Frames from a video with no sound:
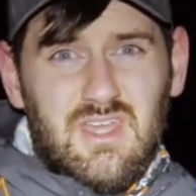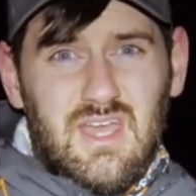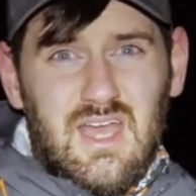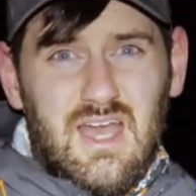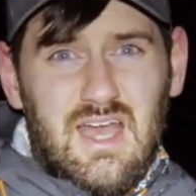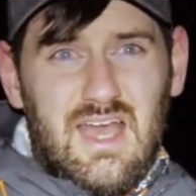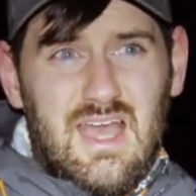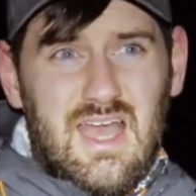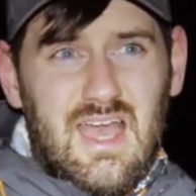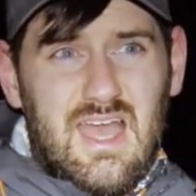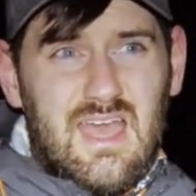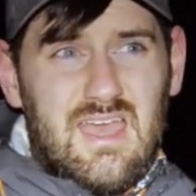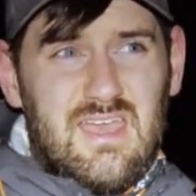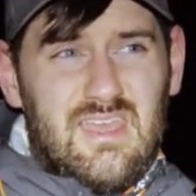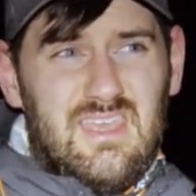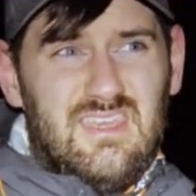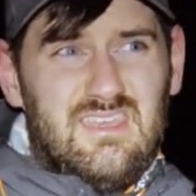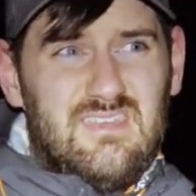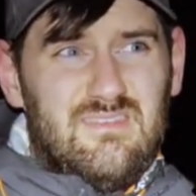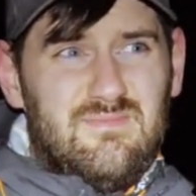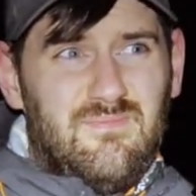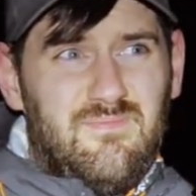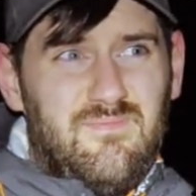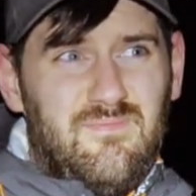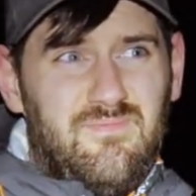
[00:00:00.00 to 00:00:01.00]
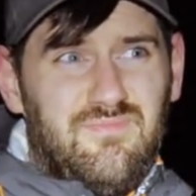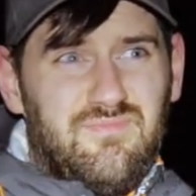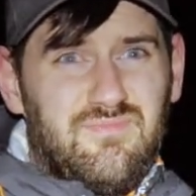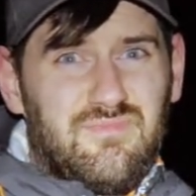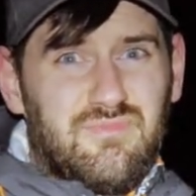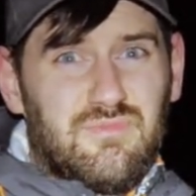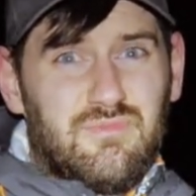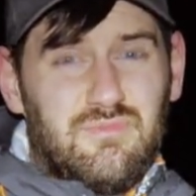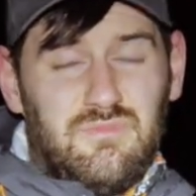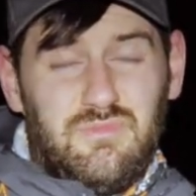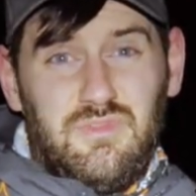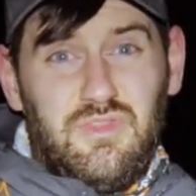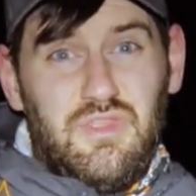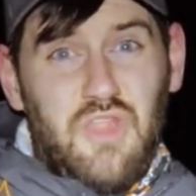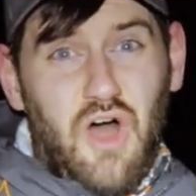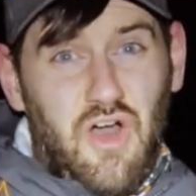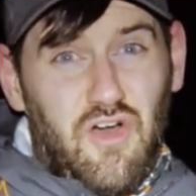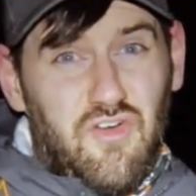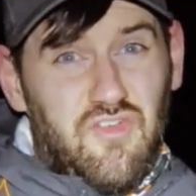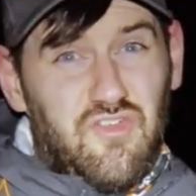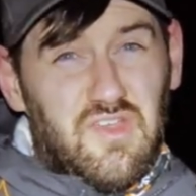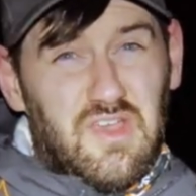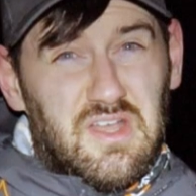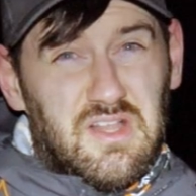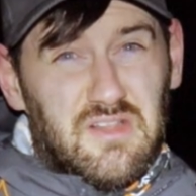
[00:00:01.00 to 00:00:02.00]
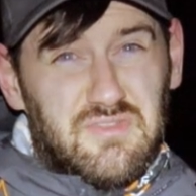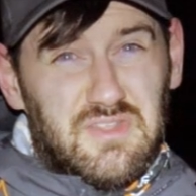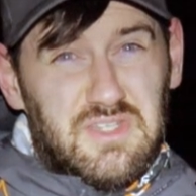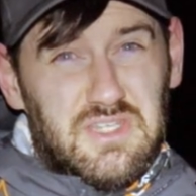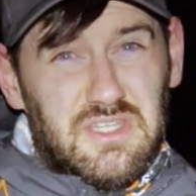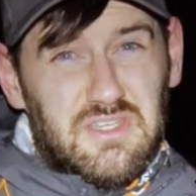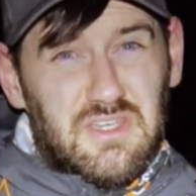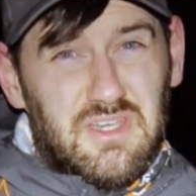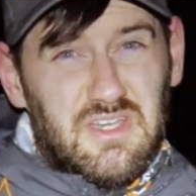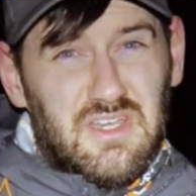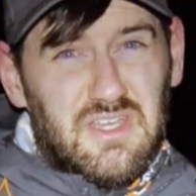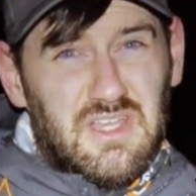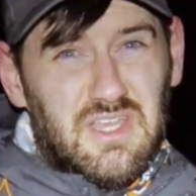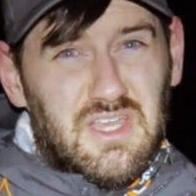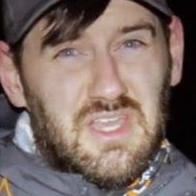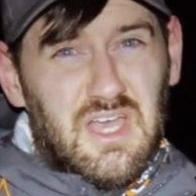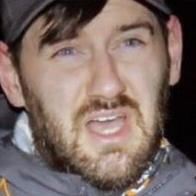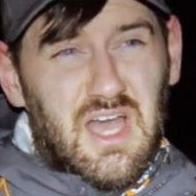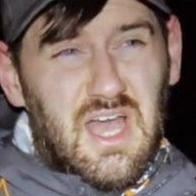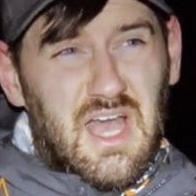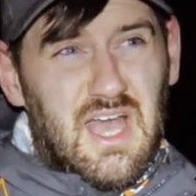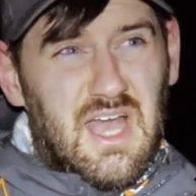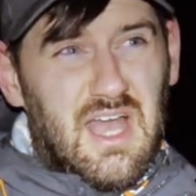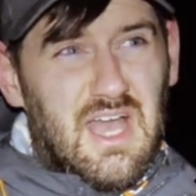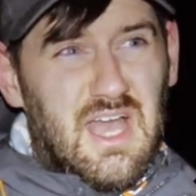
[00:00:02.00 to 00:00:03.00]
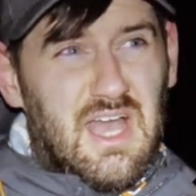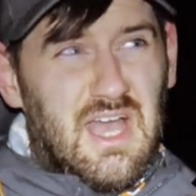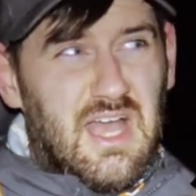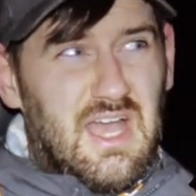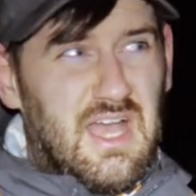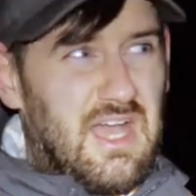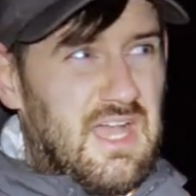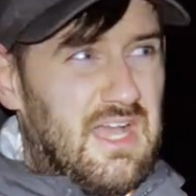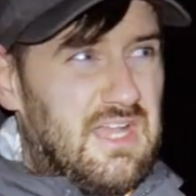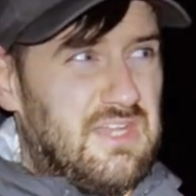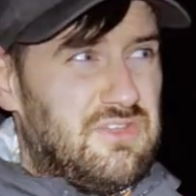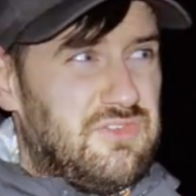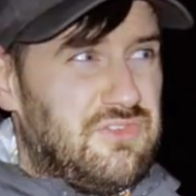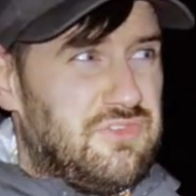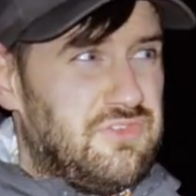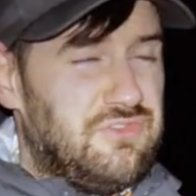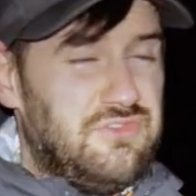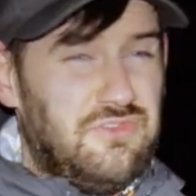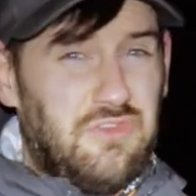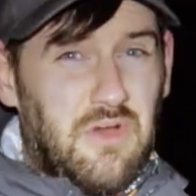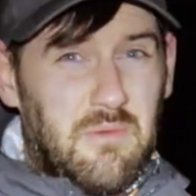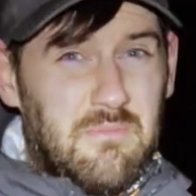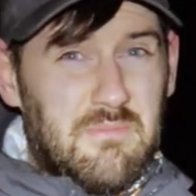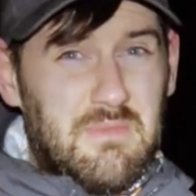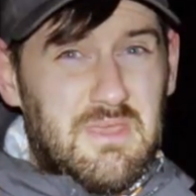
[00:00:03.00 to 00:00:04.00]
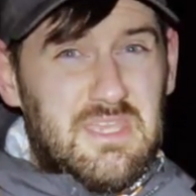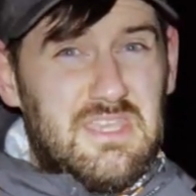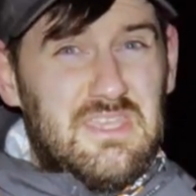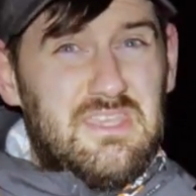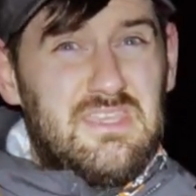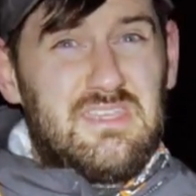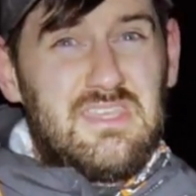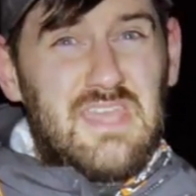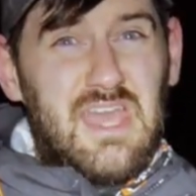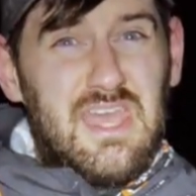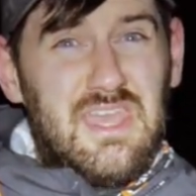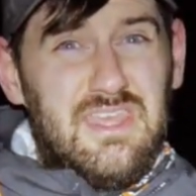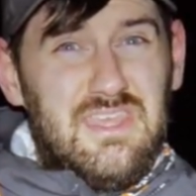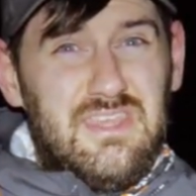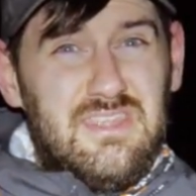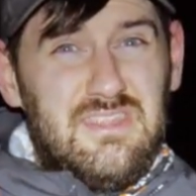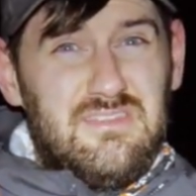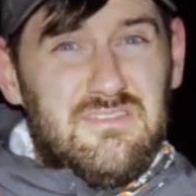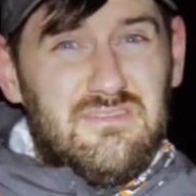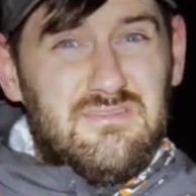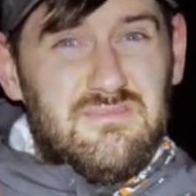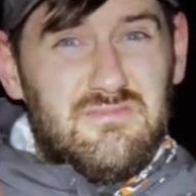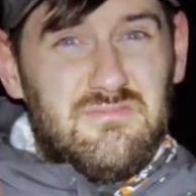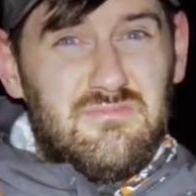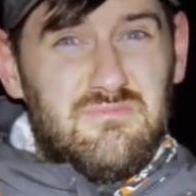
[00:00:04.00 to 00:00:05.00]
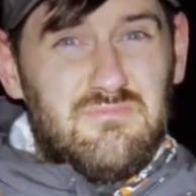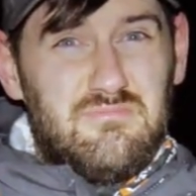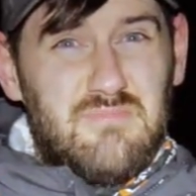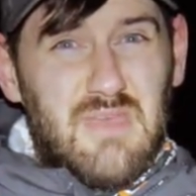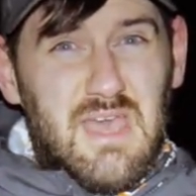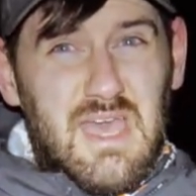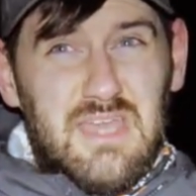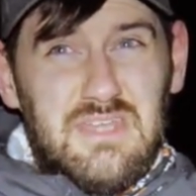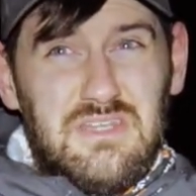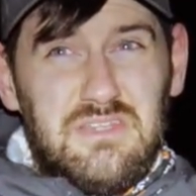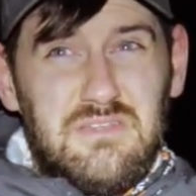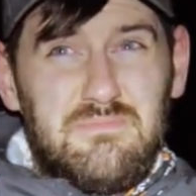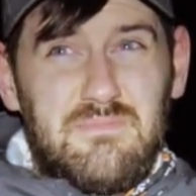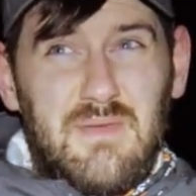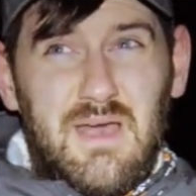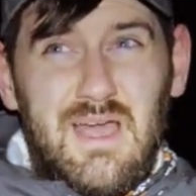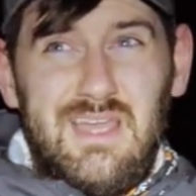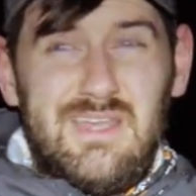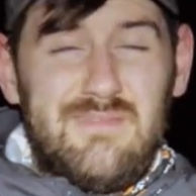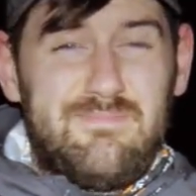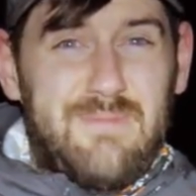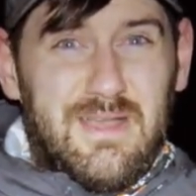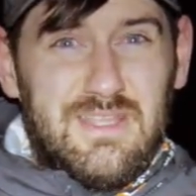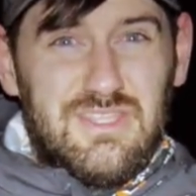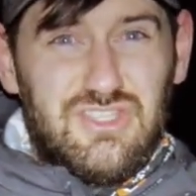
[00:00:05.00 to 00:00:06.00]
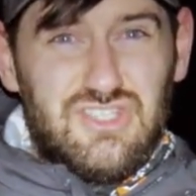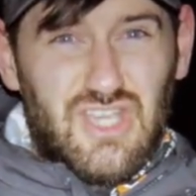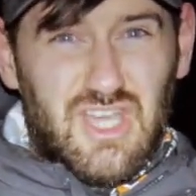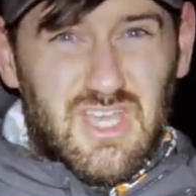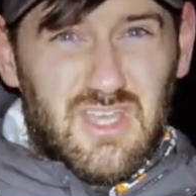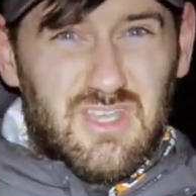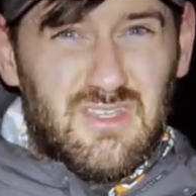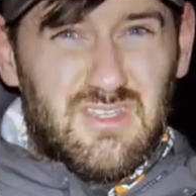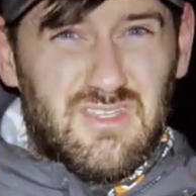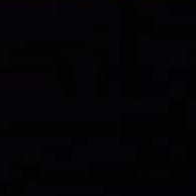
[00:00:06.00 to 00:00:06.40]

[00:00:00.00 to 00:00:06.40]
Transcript: Not a fail video, and not me getting murdered by a badger.